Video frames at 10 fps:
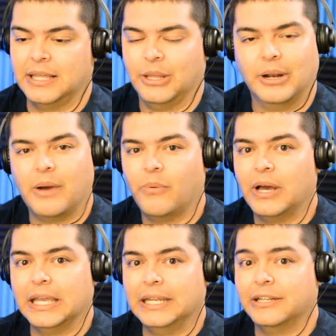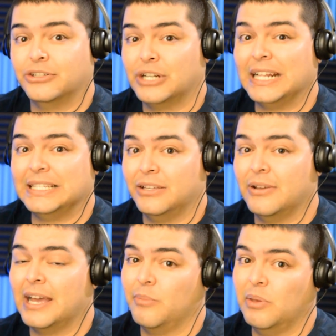They're not walking in to try to tell you
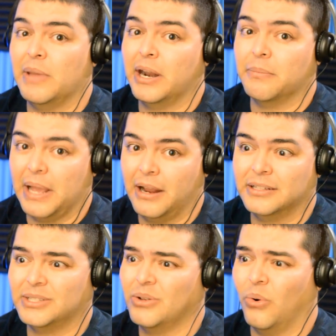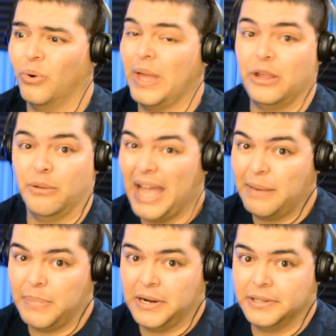how to be better parents or that you're
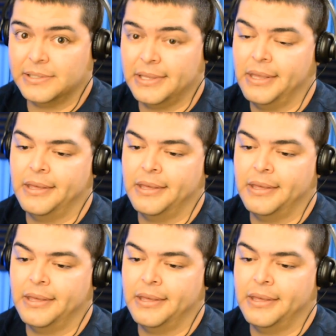bad parents.